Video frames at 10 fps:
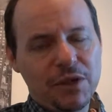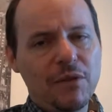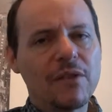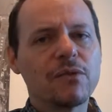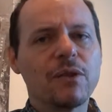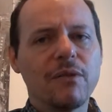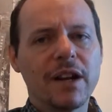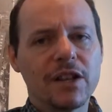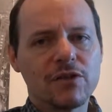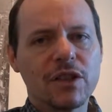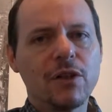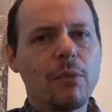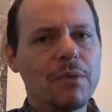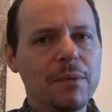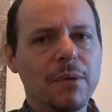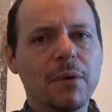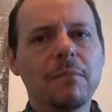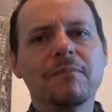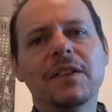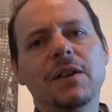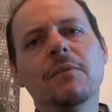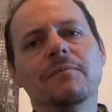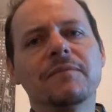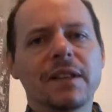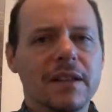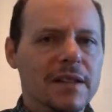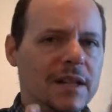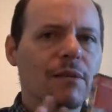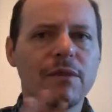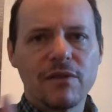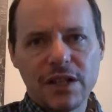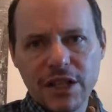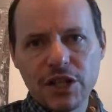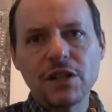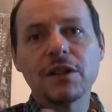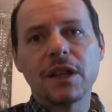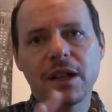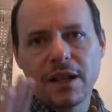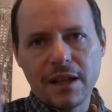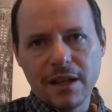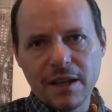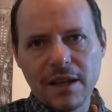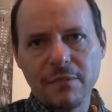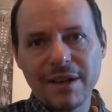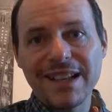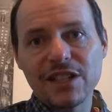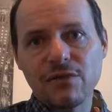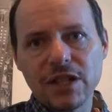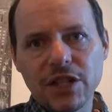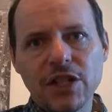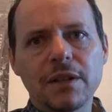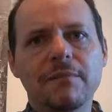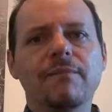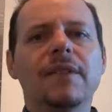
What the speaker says: You have to rewrite history, don't people, get rid of religion, the government is religion,